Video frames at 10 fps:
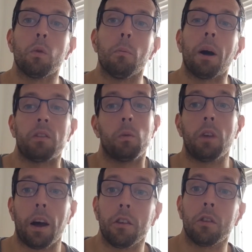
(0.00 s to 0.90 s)
massive
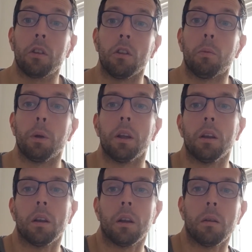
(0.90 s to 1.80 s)
task that's
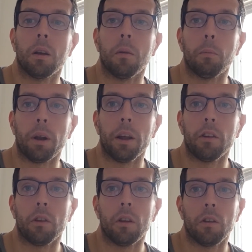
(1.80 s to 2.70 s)
been in
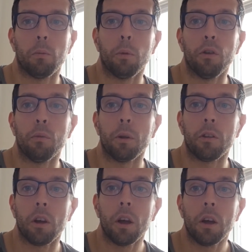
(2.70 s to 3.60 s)
place in this movement.